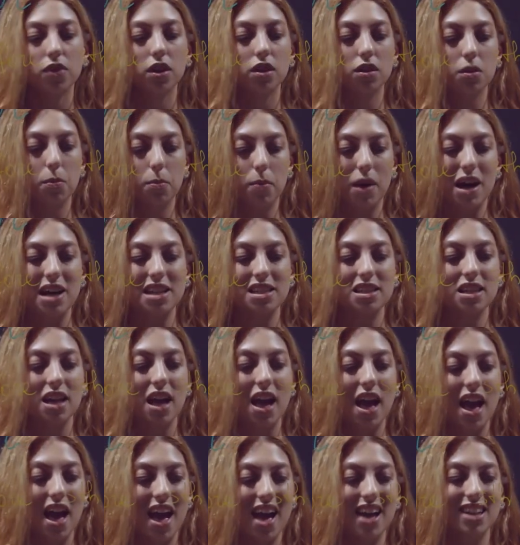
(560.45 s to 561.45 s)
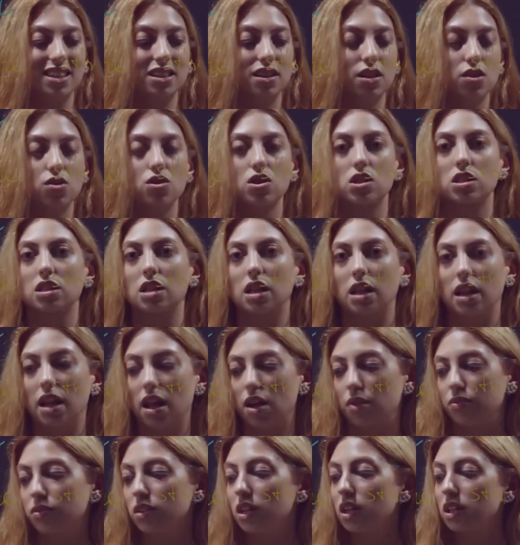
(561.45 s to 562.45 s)
The bus had just
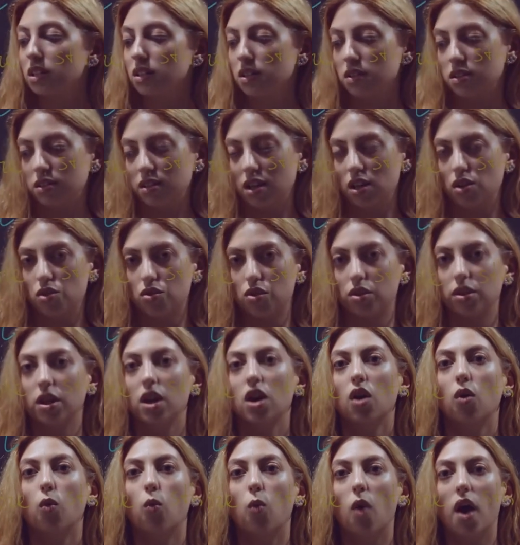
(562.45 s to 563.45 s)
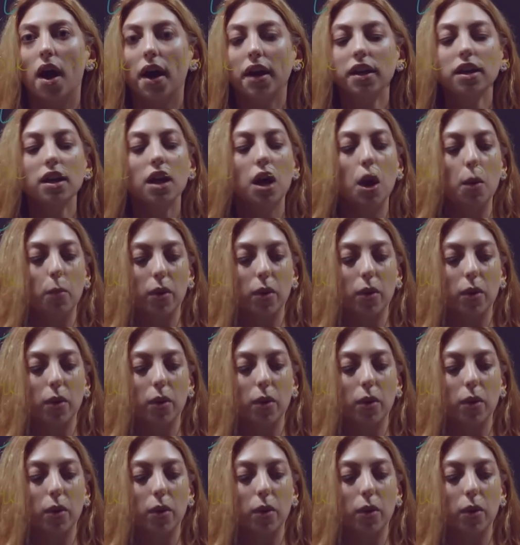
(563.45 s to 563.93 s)
left the station. Why?